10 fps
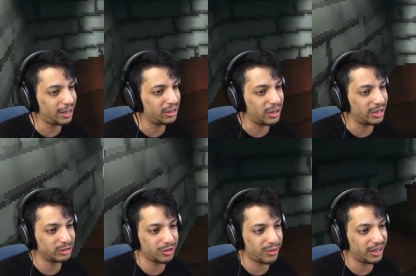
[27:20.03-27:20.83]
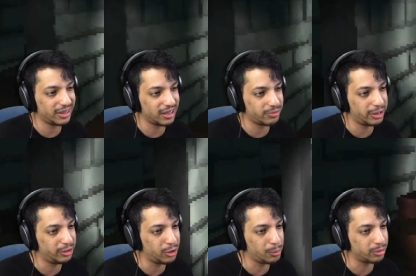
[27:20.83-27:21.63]
don't know, I just think that's very
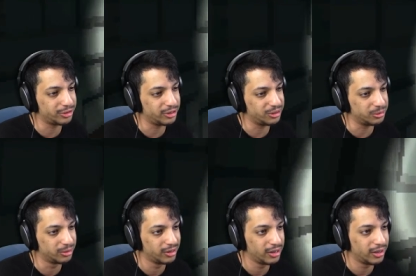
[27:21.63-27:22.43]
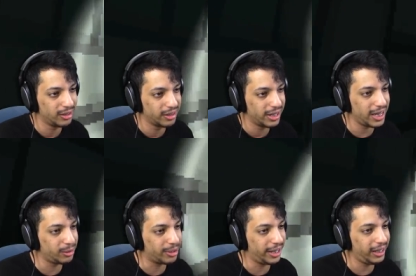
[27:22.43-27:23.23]
noble to do.
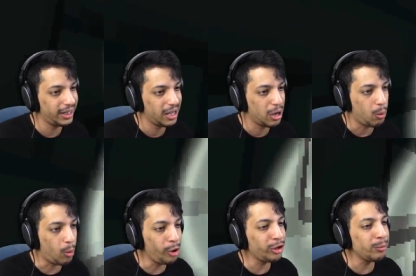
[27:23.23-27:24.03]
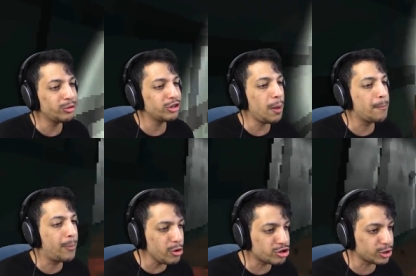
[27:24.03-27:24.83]
Anyway, welcome to the
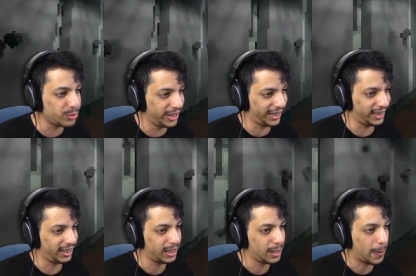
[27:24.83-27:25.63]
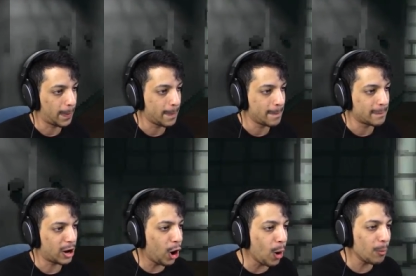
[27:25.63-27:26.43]
butchery!
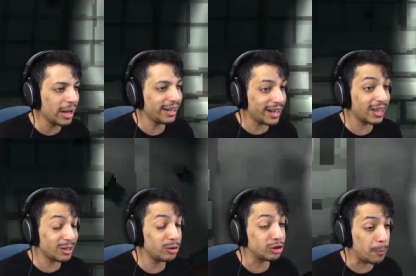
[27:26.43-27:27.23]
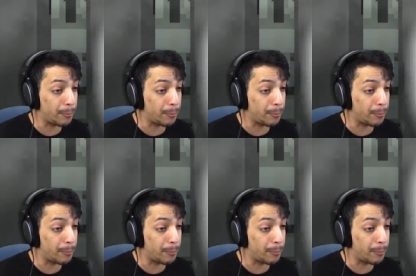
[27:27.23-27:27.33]
Oh my god, there is a